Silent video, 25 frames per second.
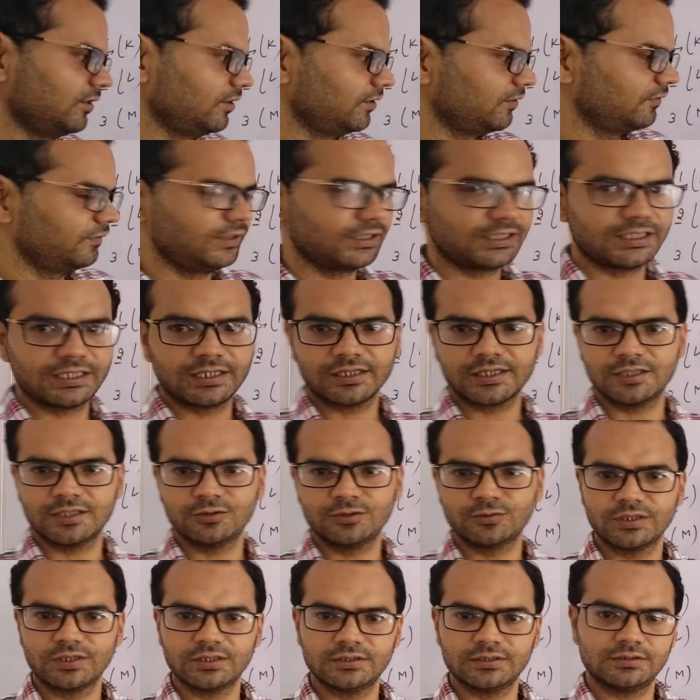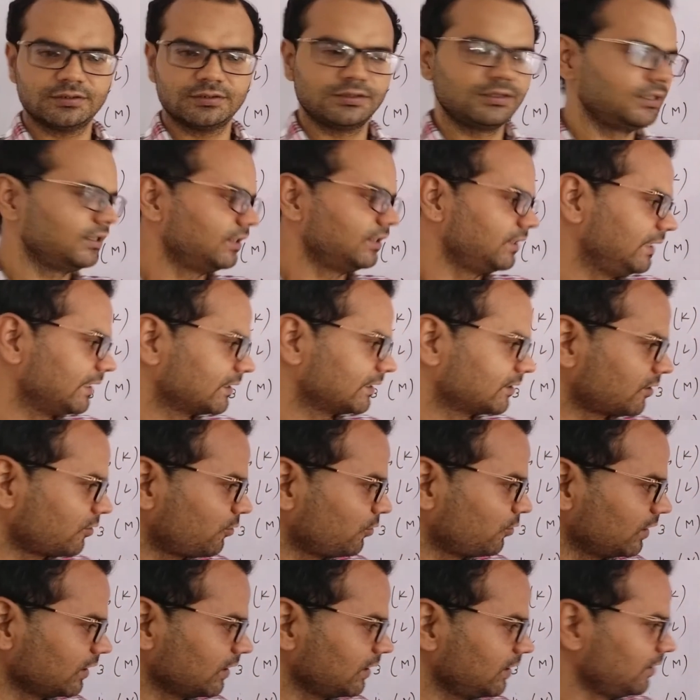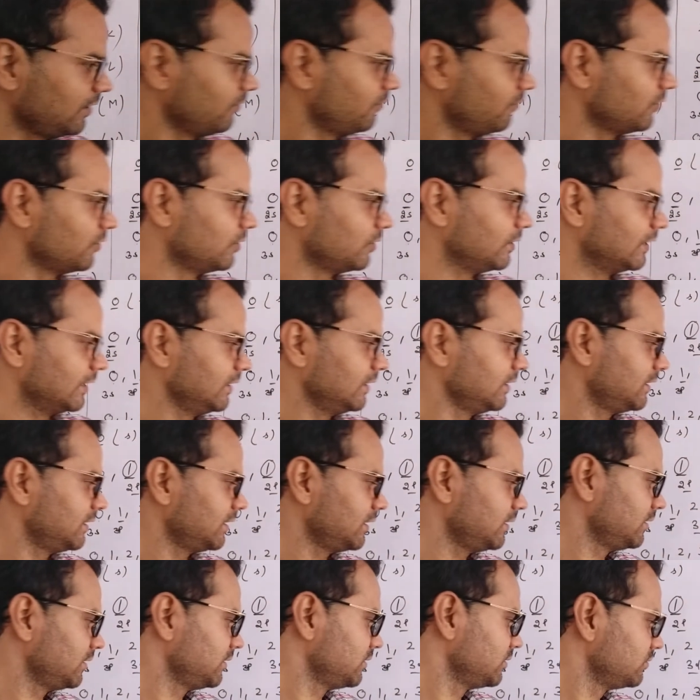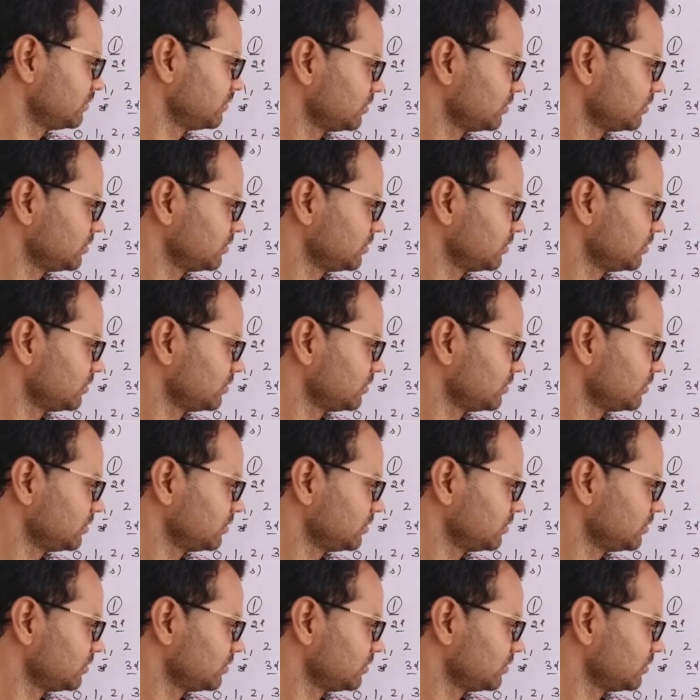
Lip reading: We can count the electron again: 14, 10,